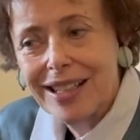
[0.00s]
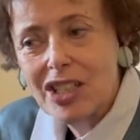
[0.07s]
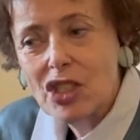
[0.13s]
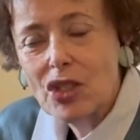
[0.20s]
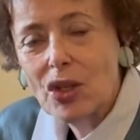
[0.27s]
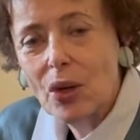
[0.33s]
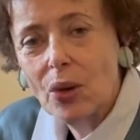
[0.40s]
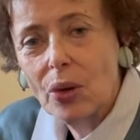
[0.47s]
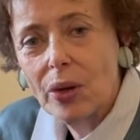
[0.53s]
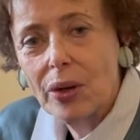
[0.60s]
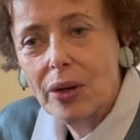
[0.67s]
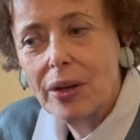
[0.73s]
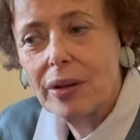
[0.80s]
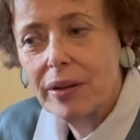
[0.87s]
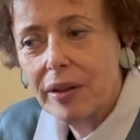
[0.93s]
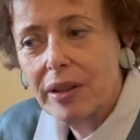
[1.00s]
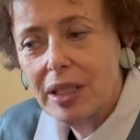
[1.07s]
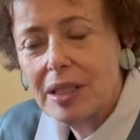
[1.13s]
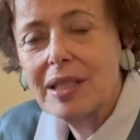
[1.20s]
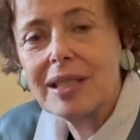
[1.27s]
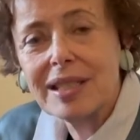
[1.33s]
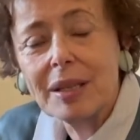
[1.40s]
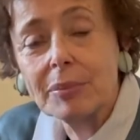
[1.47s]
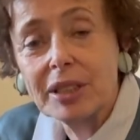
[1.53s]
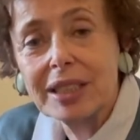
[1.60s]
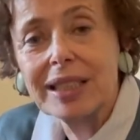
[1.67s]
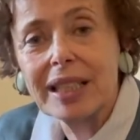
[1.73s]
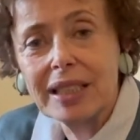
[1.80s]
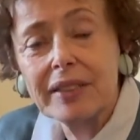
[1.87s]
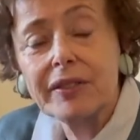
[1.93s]
So this is
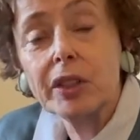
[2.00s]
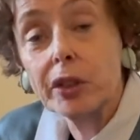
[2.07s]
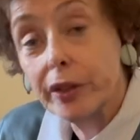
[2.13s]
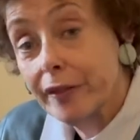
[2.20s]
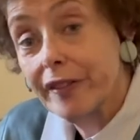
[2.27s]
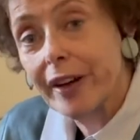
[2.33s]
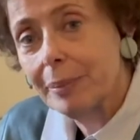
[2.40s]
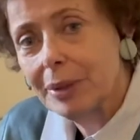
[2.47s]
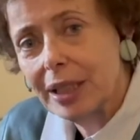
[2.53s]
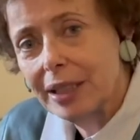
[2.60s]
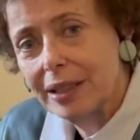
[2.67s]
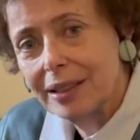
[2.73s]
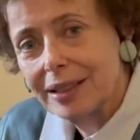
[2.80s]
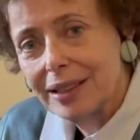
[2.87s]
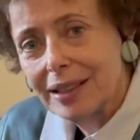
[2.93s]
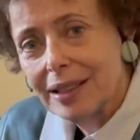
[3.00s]
something that even the family,